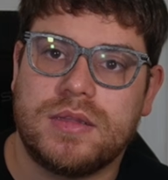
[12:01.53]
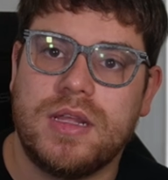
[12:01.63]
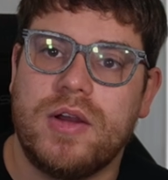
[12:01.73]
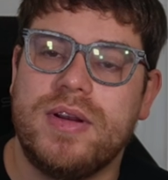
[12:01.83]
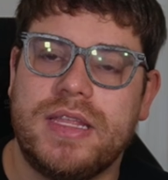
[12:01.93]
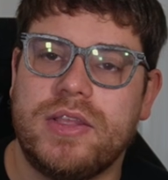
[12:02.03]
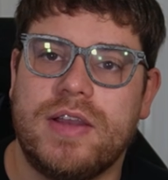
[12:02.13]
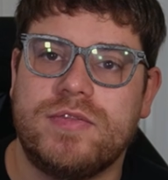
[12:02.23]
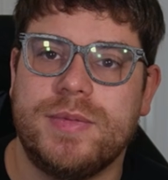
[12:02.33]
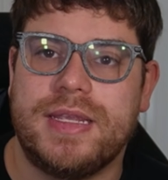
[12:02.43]
The only thing you
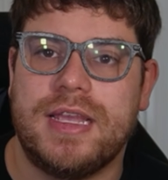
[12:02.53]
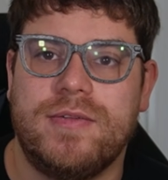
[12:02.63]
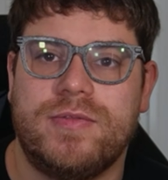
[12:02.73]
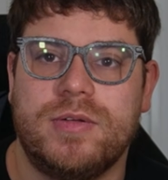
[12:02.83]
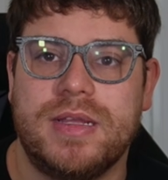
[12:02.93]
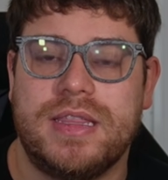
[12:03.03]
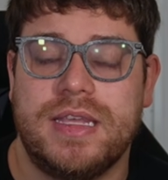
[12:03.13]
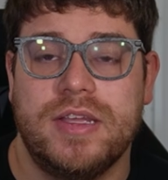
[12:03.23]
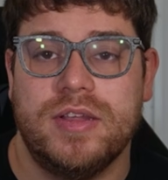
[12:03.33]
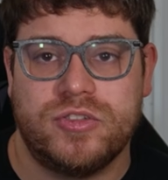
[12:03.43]
have to be careful with
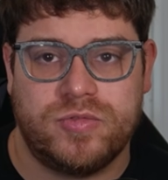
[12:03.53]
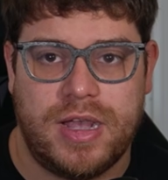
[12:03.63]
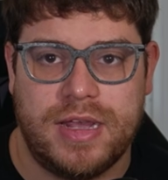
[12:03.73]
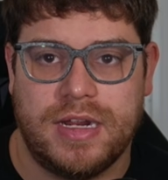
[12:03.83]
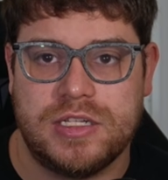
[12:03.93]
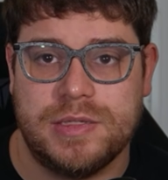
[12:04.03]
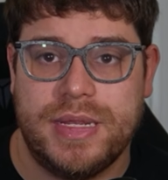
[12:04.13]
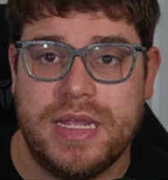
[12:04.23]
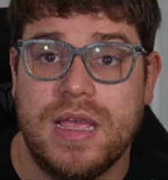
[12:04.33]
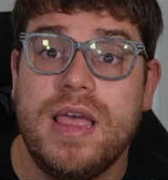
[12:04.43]
here is trying not to
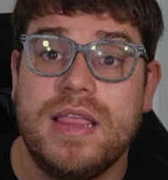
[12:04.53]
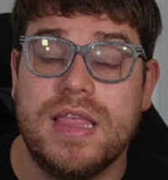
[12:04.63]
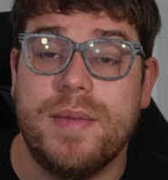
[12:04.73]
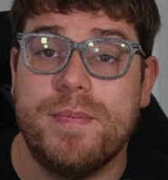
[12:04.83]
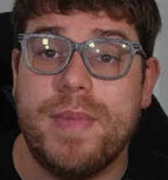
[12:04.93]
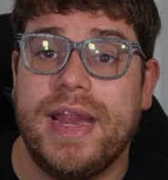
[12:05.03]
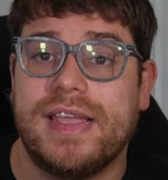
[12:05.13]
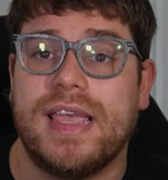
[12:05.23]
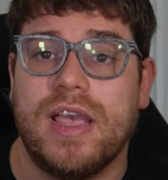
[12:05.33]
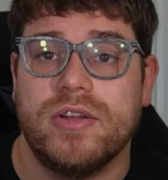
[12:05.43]
be the main
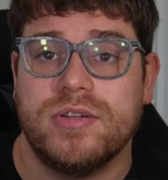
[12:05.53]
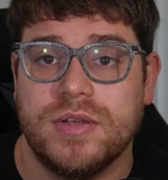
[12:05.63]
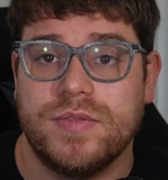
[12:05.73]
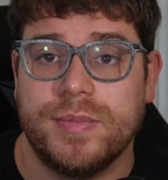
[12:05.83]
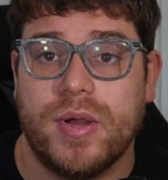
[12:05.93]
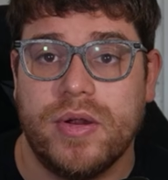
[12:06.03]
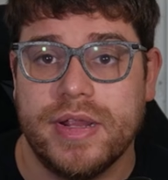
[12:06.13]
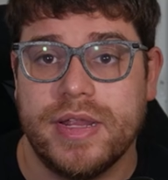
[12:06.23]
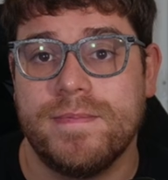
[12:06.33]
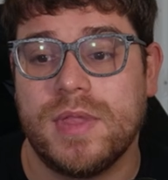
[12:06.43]
character of the
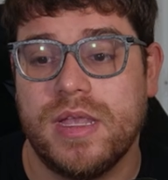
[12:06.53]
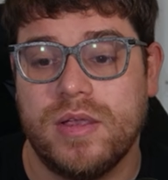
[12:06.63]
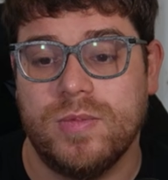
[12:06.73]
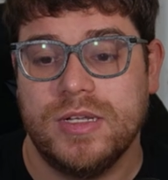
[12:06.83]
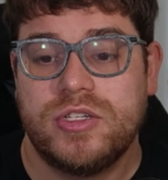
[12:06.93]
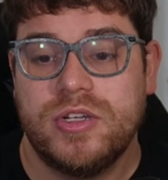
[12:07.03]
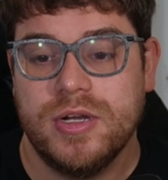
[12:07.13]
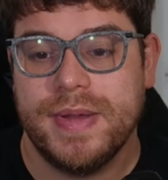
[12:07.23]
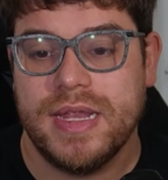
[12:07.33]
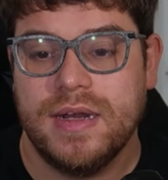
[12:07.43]
party, which
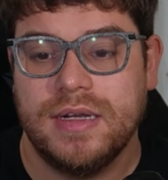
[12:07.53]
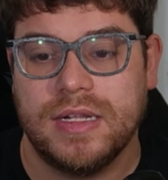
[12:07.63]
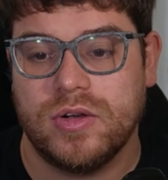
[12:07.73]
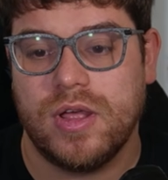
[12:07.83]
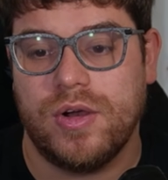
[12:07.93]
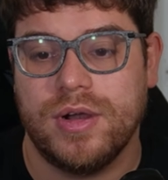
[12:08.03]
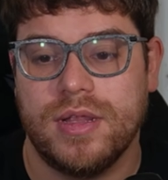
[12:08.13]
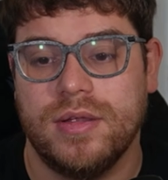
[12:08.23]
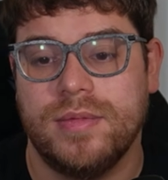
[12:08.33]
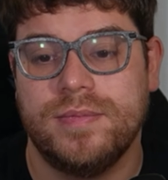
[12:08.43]
could be a little hard
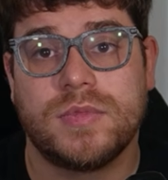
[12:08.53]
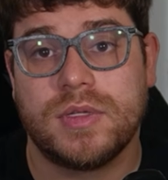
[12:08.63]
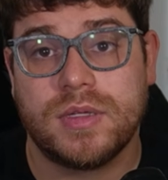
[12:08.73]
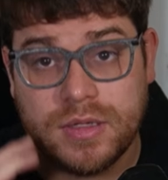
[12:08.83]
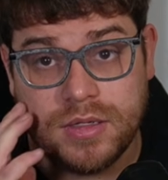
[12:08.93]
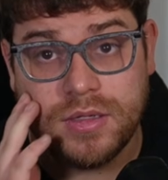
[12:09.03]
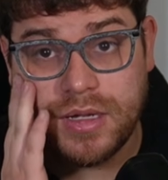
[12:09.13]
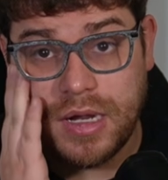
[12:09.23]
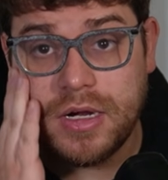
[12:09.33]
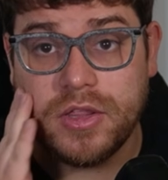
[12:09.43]
here.
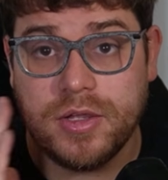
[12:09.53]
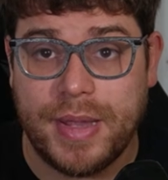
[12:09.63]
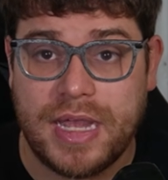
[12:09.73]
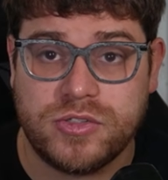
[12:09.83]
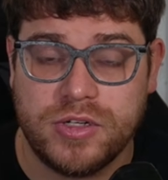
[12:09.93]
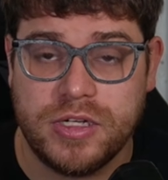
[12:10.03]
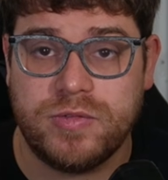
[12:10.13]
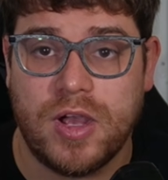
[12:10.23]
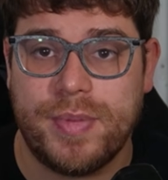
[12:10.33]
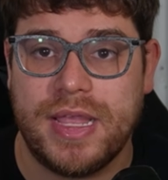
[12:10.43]
Another backstory
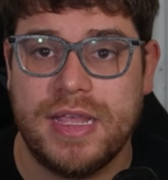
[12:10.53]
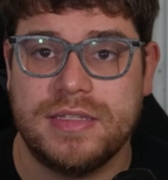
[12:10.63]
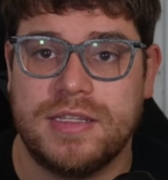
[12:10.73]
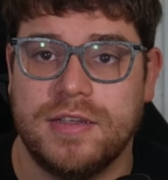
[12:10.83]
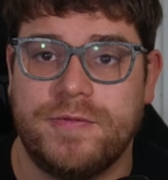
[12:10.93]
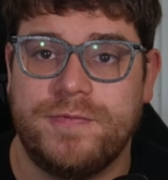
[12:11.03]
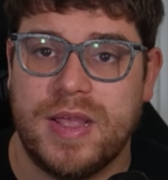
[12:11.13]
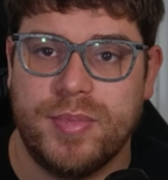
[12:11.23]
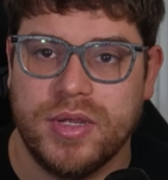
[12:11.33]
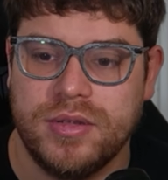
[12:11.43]
trope is the
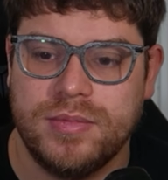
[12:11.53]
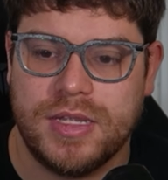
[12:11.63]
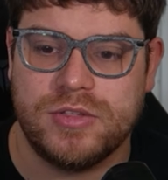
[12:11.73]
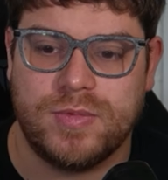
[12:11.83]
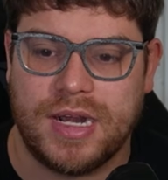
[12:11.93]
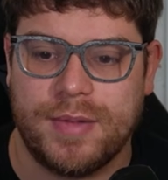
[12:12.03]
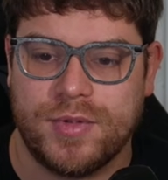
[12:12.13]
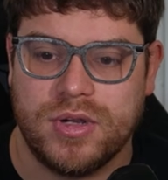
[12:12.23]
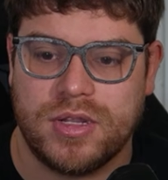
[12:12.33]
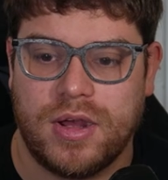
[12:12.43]
fibber, is what I'm
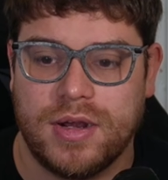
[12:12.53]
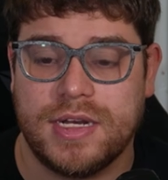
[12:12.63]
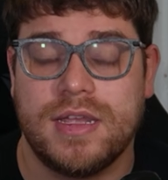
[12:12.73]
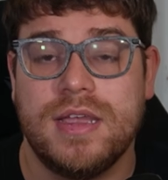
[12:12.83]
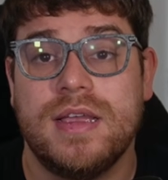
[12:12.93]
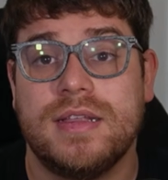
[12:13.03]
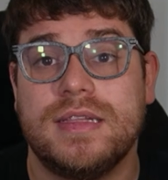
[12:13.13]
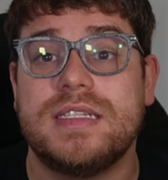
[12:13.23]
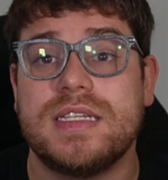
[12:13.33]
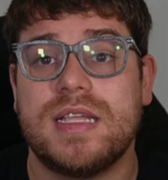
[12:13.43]
going to call it.
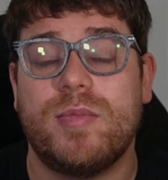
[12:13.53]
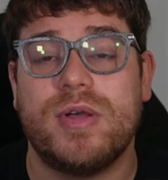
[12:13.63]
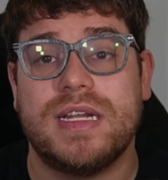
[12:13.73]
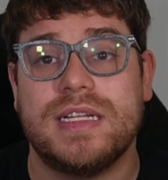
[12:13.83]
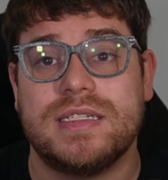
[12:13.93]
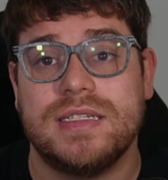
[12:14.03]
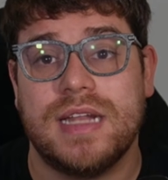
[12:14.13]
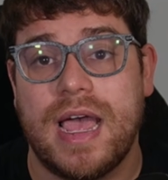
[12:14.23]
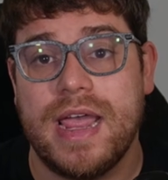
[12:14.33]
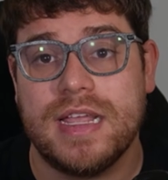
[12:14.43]
This is someone that is
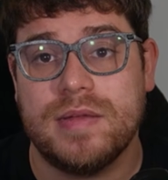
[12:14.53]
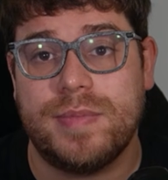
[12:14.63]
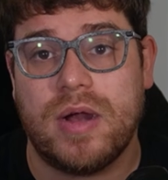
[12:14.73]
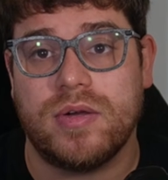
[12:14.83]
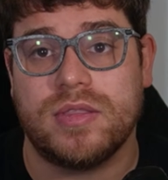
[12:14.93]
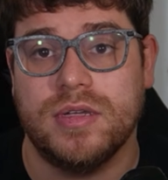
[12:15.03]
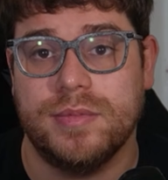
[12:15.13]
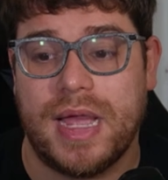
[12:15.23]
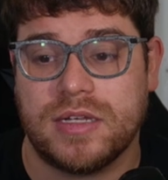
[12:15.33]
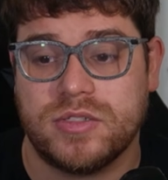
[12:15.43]
lying about the
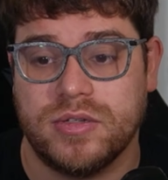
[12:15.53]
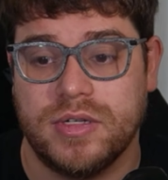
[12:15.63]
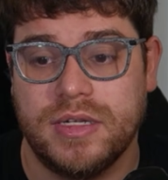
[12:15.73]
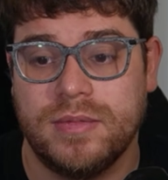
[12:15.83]
backstory.